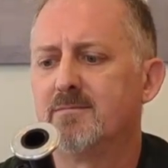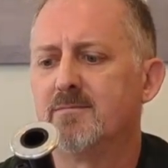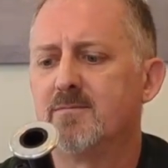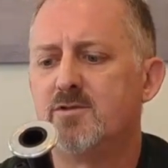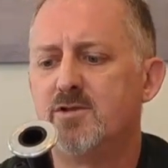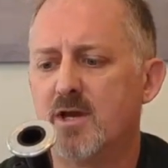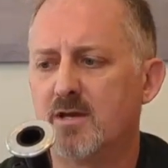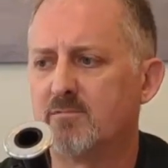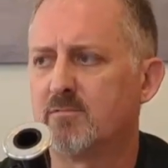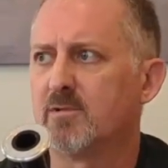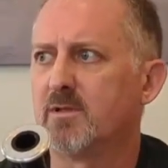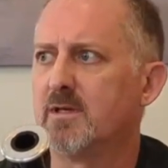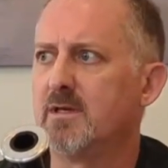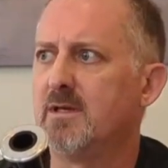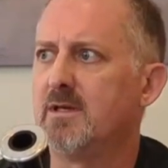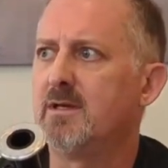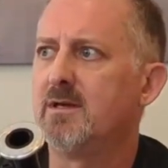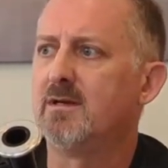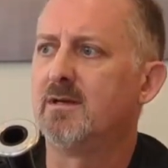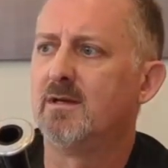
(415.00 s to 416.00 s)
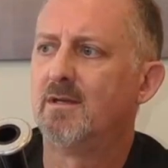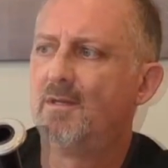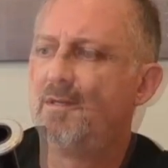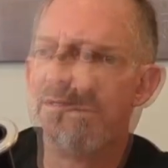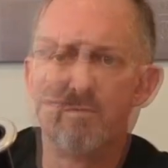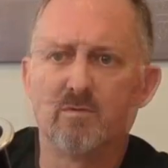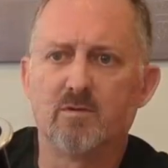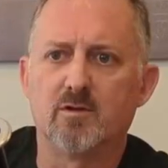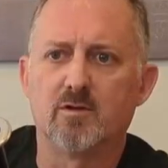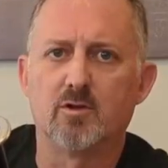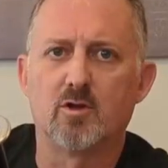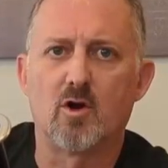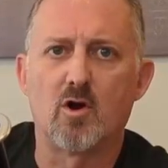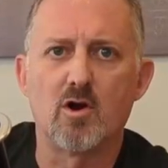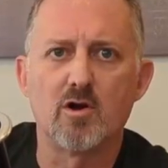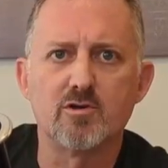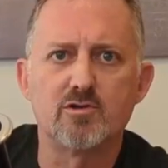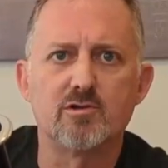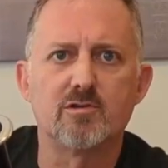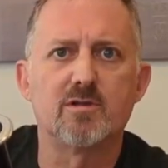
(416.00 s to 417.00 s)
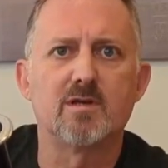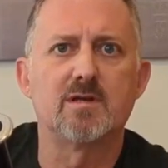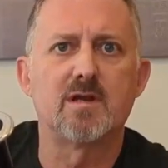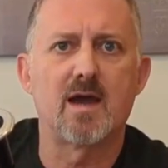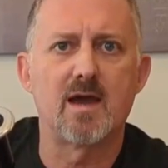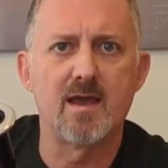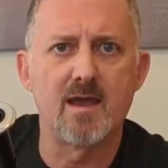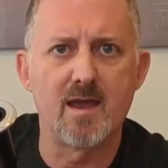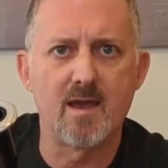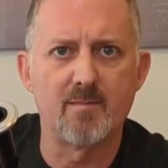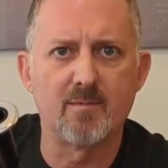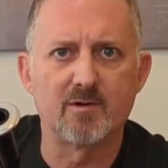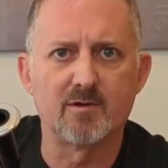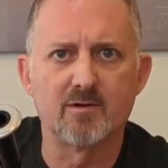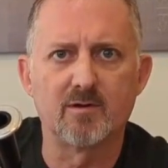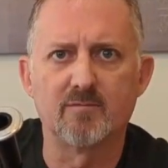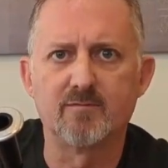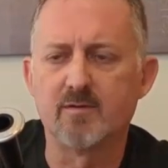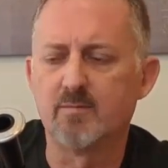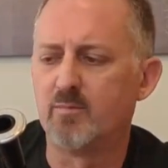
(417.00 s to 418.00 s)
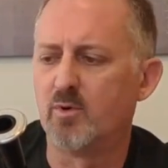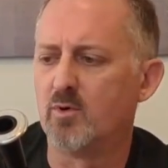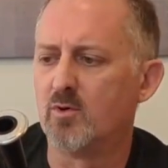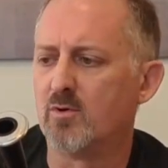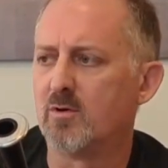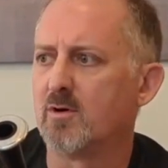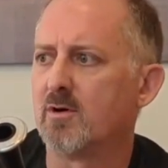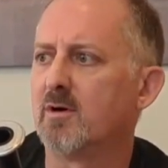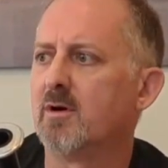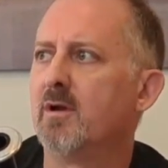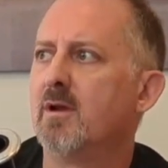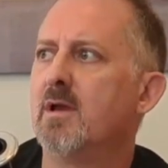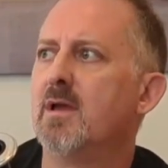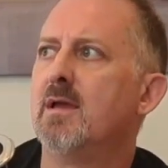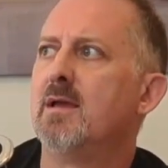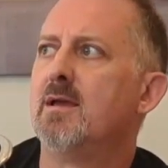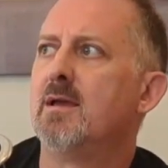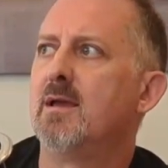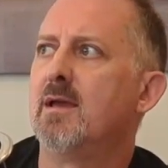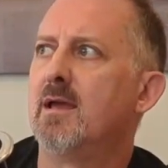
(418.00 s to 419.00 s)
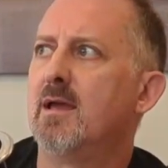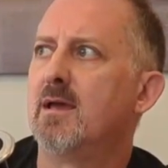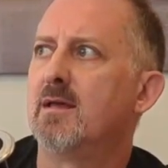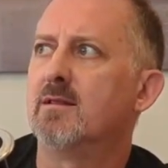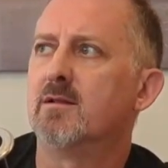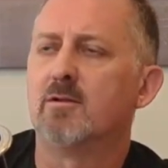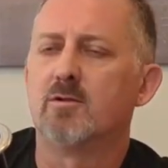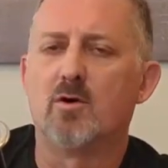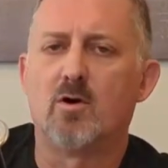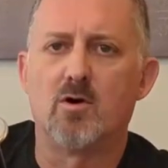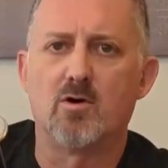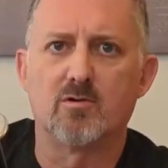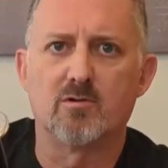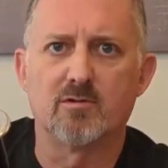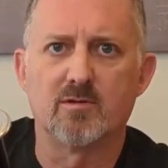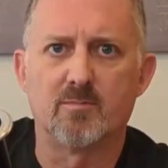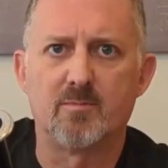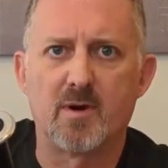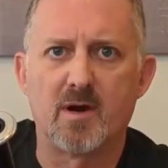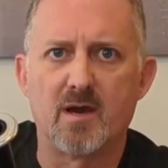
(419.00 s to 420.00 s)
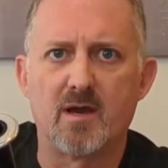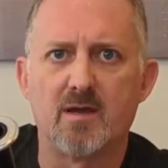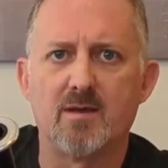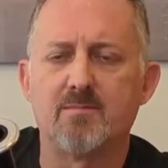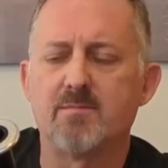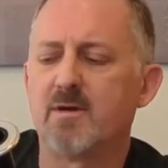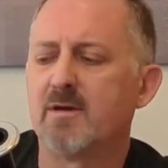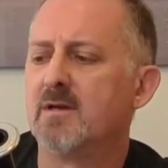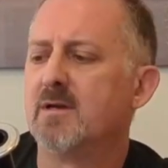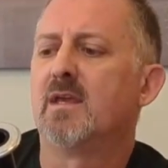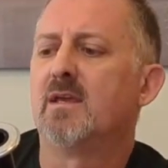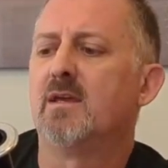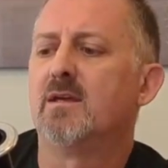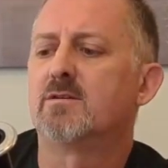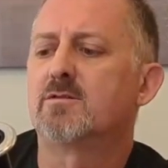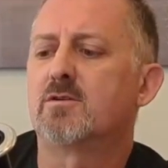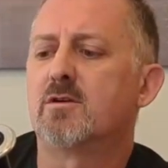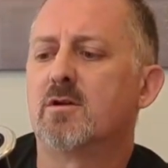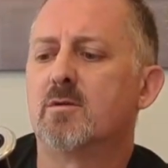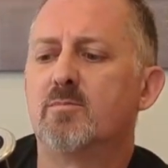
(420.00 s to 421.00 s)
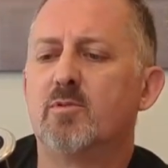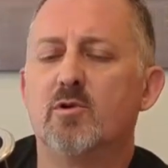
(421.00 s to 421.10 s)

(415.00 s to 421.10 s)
generally, the larger the diameter of the bore and the longer the pipe, it's going to